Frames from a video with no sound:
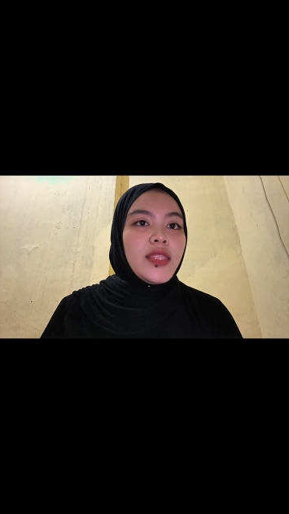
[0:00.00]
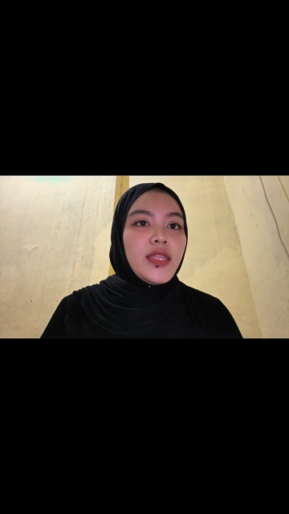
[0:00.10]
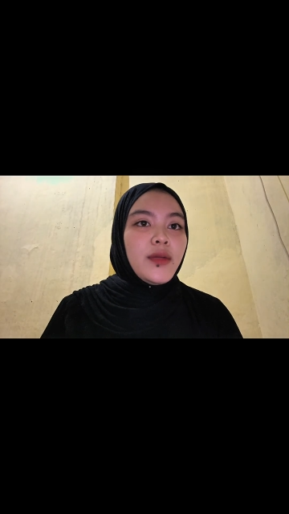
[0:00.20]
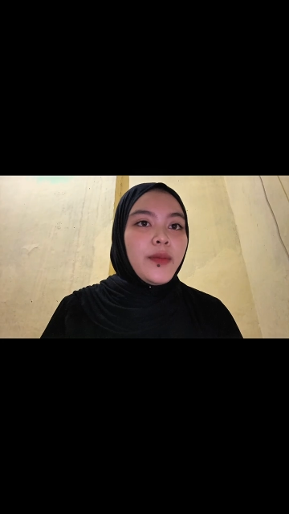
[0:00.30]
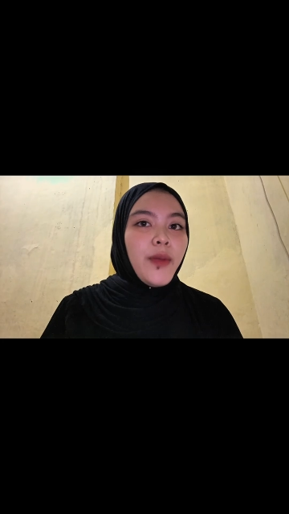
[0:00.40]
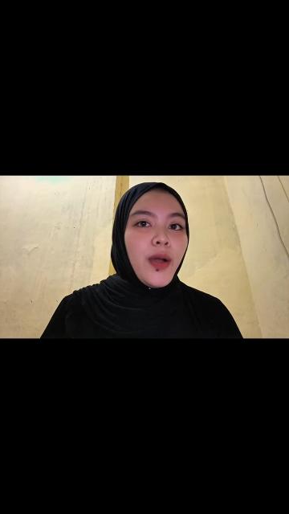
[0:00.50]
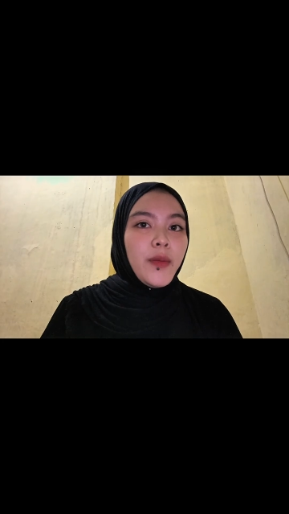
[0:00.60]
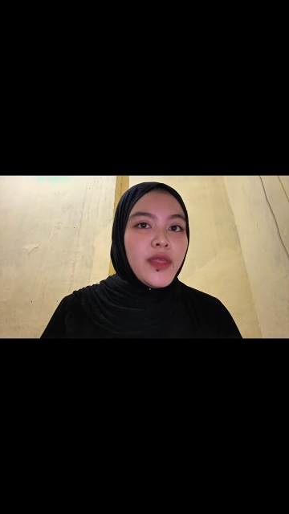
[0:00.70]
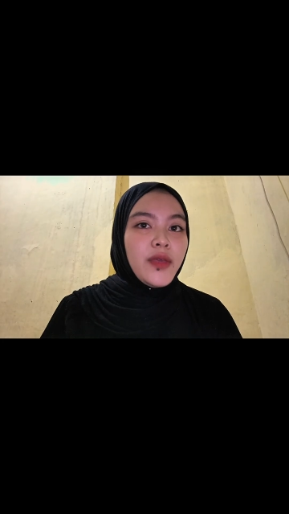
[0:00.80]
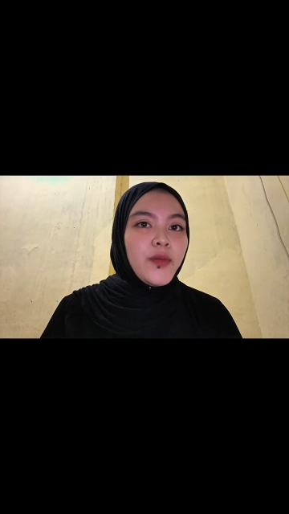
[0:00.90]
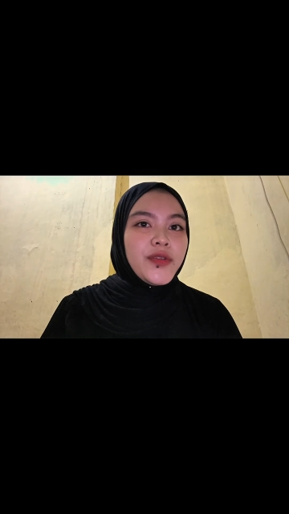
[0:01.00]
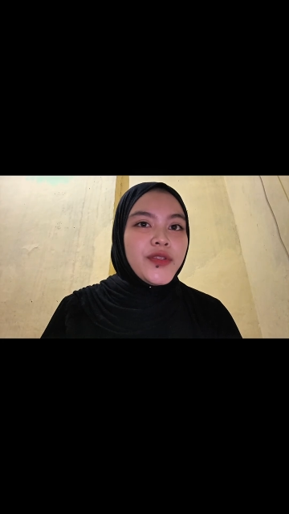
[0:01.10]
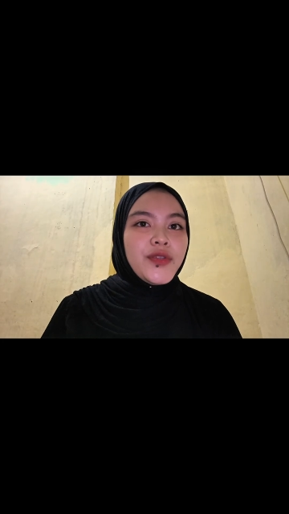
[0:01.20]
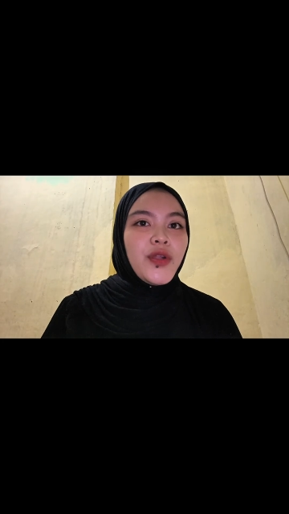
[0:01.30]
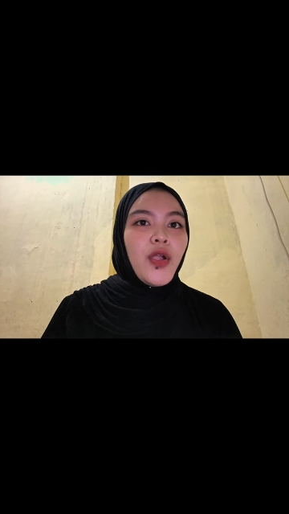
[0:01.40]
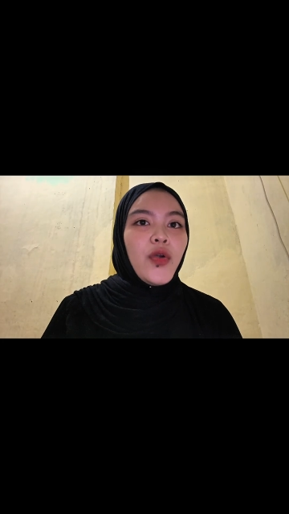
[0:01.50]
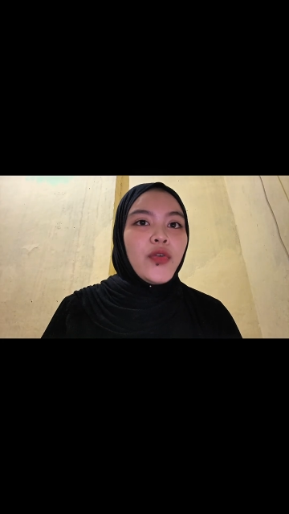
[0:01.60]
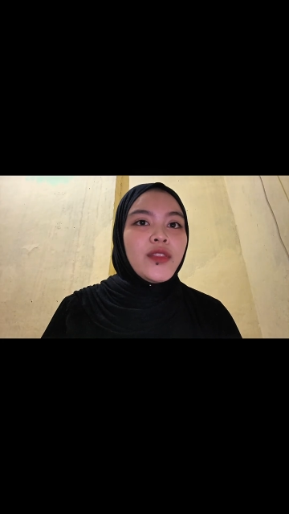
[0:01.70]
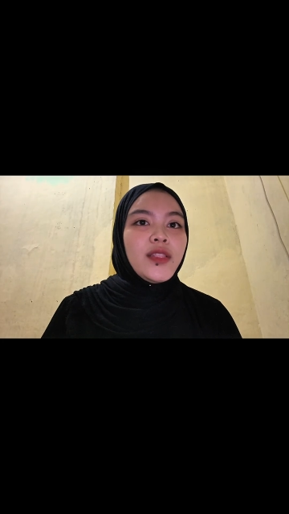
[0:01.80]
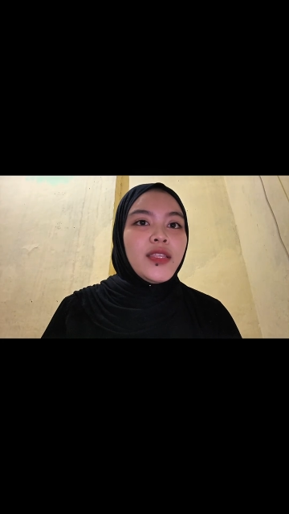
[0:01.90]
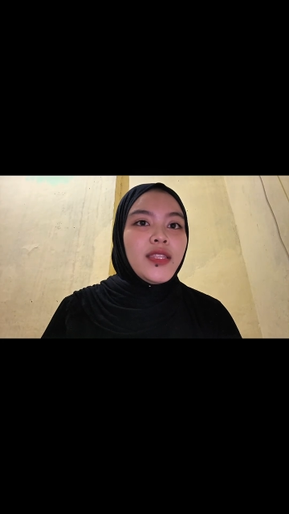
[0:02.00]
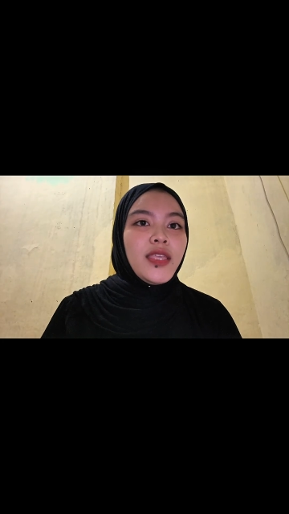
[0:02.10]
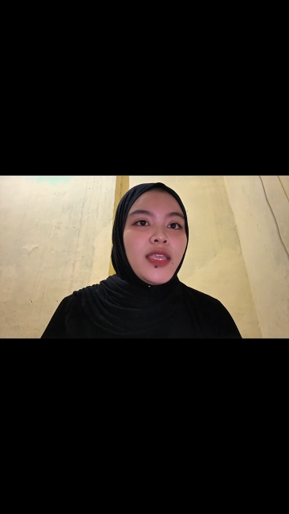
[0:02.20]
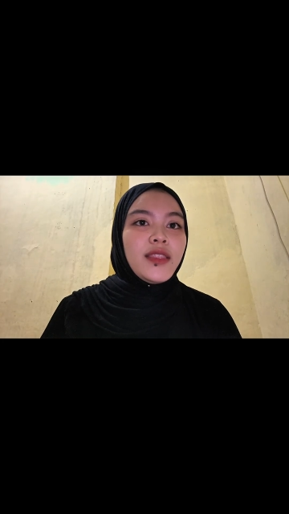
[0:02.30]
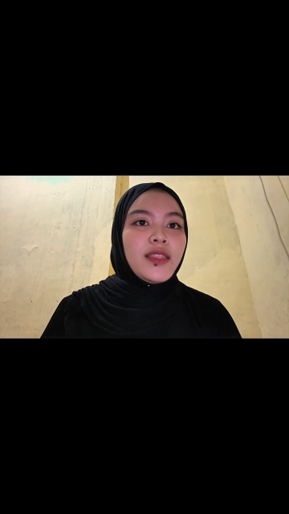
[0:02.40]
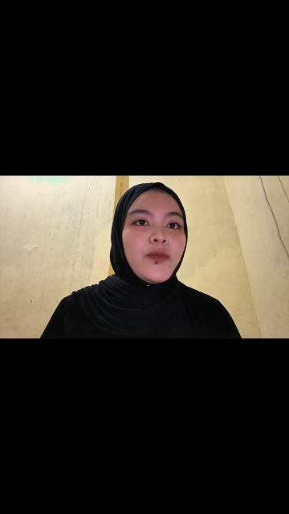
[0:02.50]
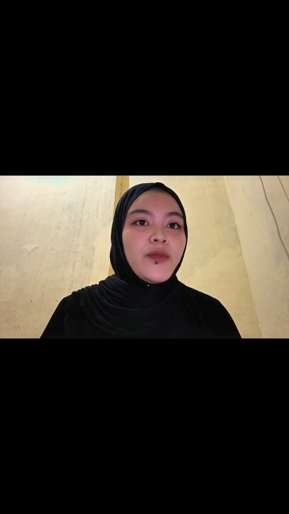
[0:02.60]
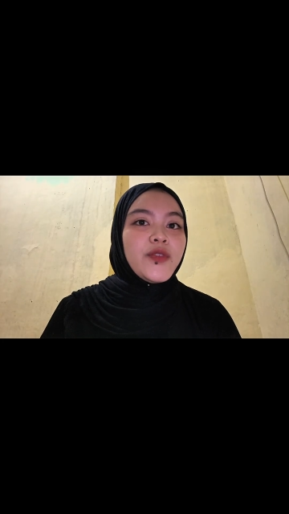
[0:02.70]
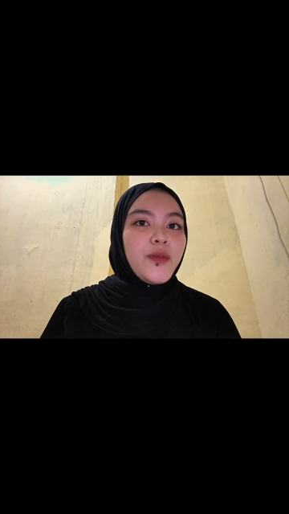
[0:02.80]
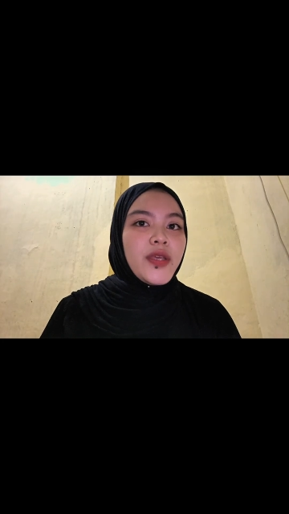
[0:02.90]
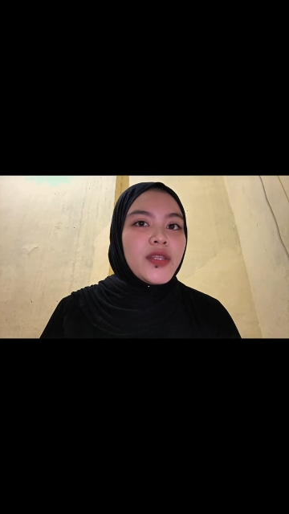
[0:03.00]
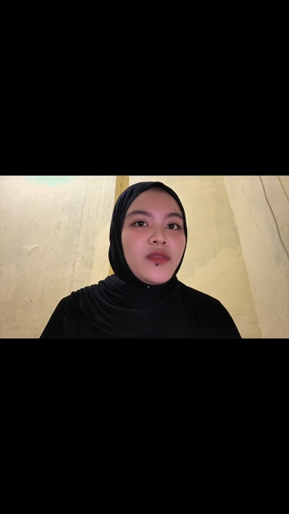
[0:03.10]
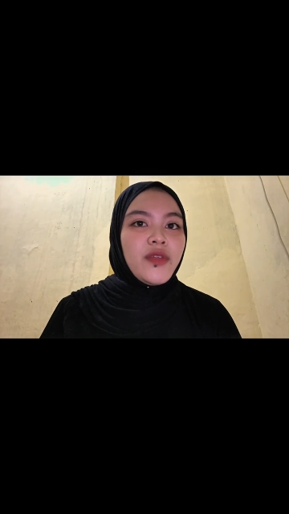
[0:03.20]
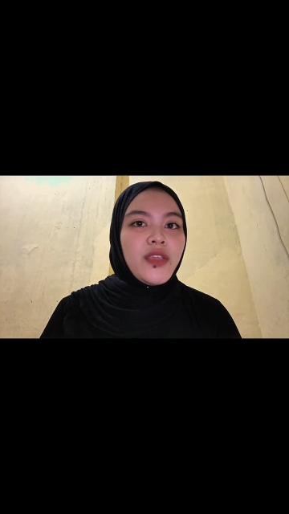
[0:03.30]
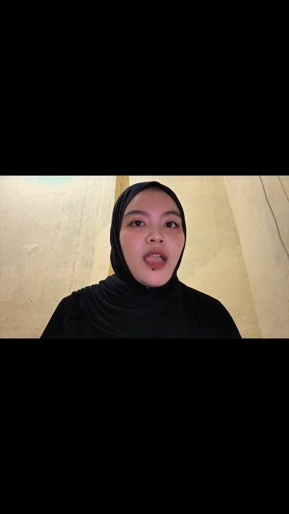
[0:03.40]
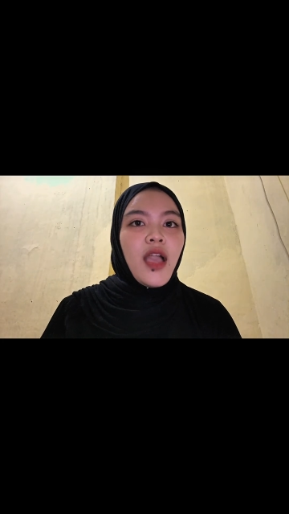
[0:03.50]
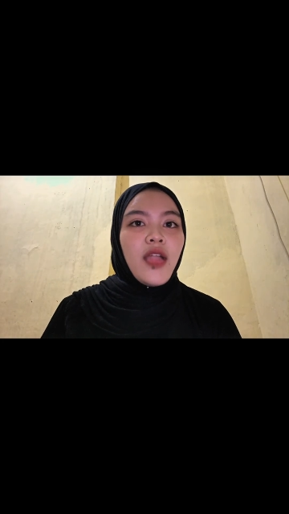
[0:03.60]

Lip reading: the public prosecutor outlining the specific